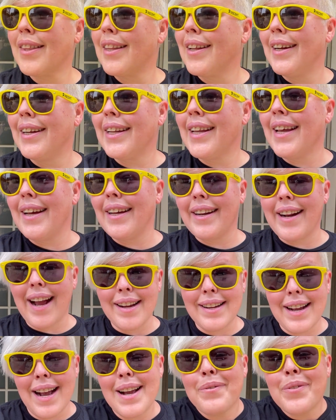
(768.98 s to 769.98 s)
Again,
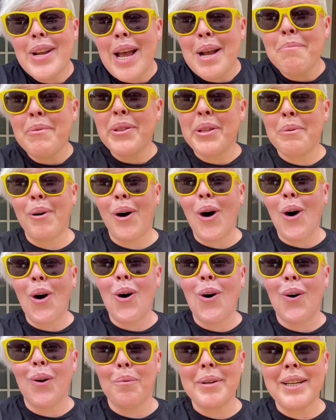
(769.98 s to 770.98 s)
I've named them
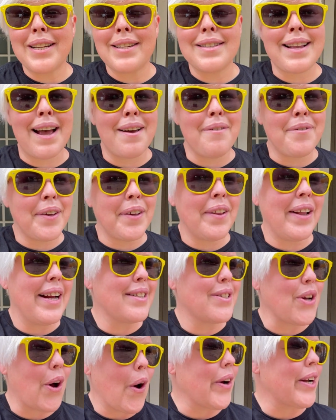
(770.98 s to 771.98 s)
all because I feel
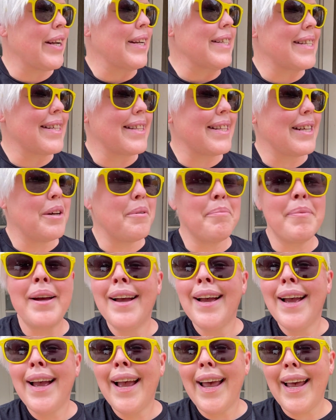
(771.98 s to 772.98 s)
like talking to them
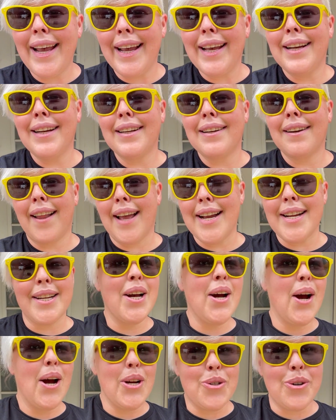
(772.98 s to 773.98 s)
and like
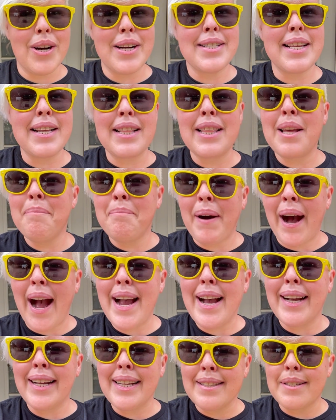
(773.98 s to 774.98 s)
addressing them by
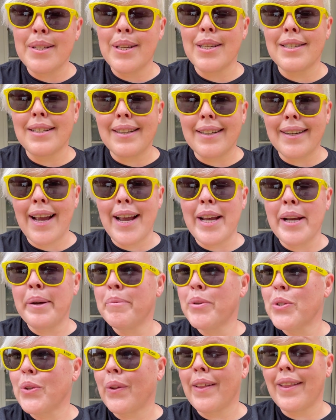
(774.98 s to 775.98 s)
a consistent
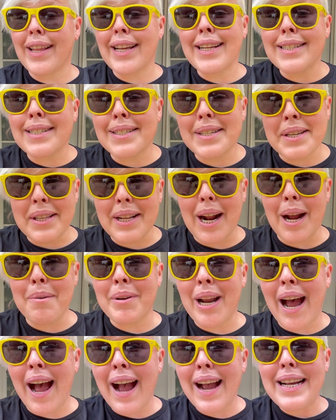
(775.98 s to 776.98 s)
name so that they can see that I'm
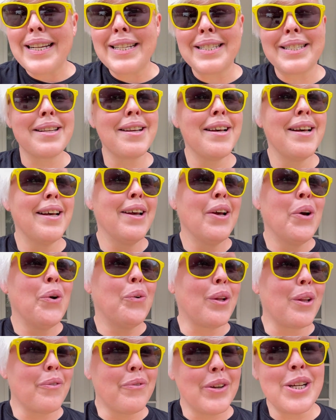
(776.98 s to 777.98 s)
nice
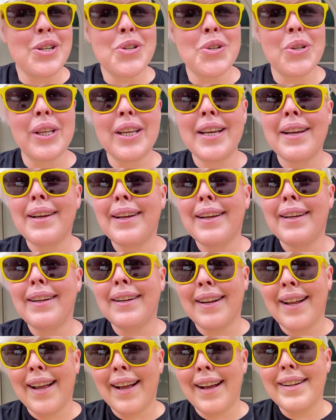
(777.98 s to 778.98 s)
will eventually
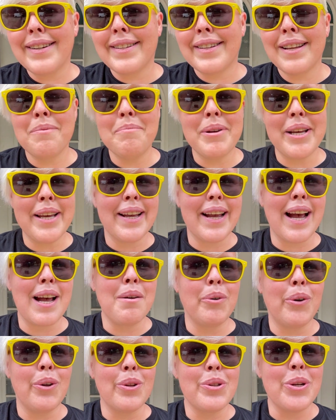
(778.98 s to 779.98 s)
net being
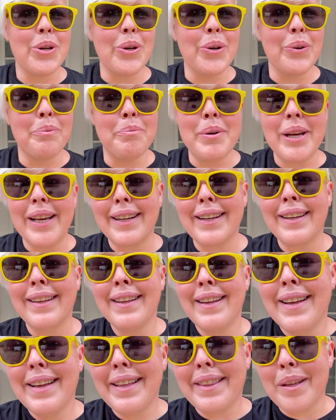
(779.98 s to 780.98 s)
able to pick
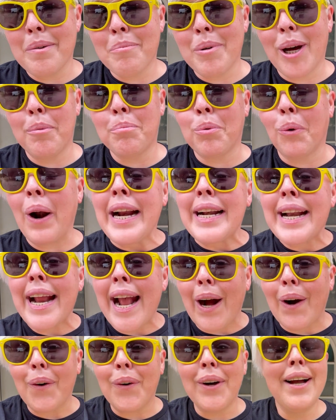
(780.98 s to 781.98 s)
them up. Right
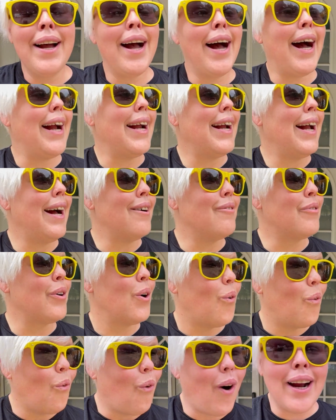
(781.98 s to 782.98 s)
now, I have
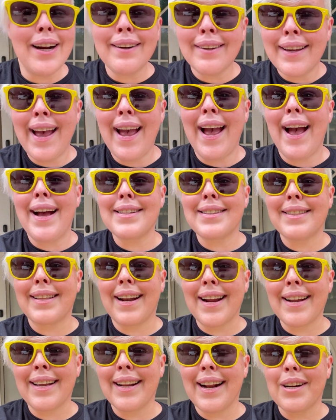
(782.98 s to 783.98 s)
1 cat that
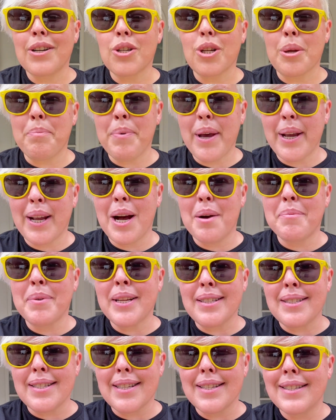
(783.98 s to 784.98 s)
I can actually pick up
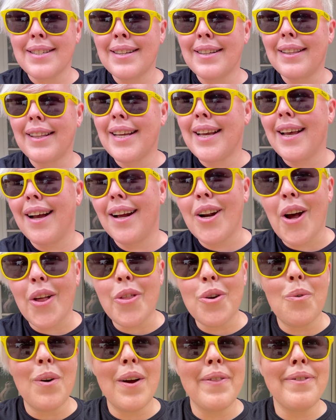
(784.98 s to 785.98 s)
consistently,
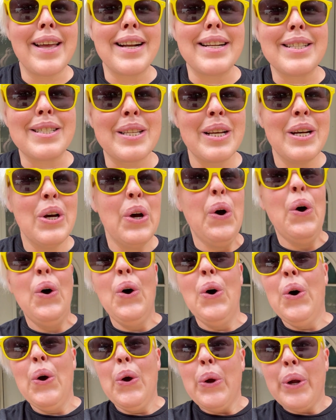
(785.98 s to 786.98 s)
another one that is
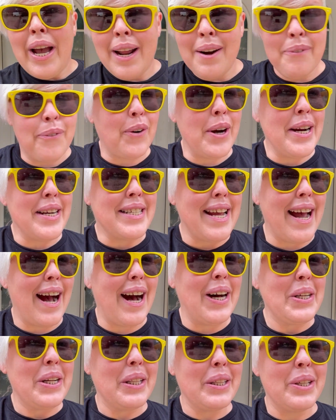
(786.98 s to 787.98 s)
kind of freaked
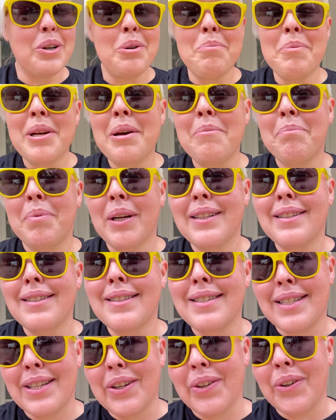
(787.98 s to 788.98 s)
out a little bit, but
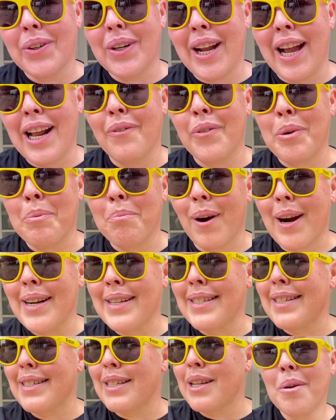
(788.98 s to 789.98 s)
still kind of
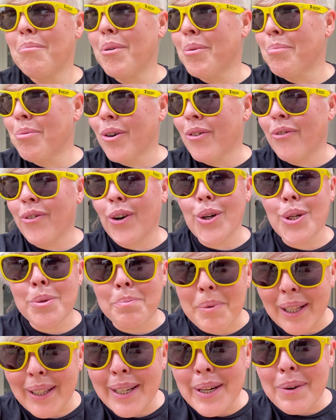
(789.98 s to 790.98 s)
embraces it, but prefers
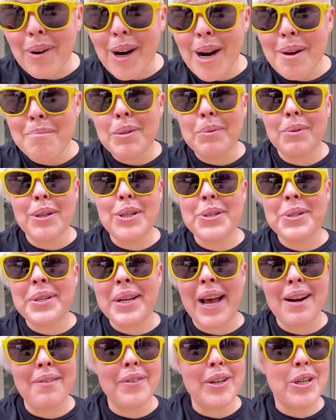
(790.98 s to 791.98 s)
belly rubs, which is
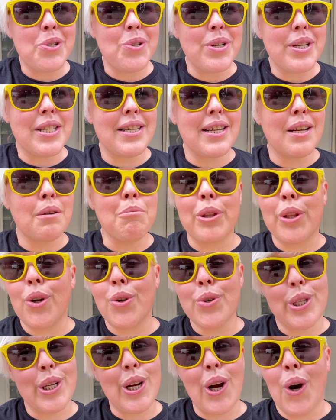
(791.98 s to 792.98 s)
kind of interesting. But
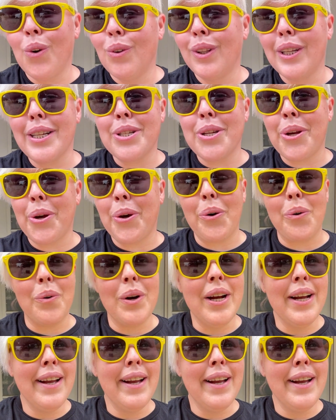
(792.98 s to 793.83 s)
those are the only 2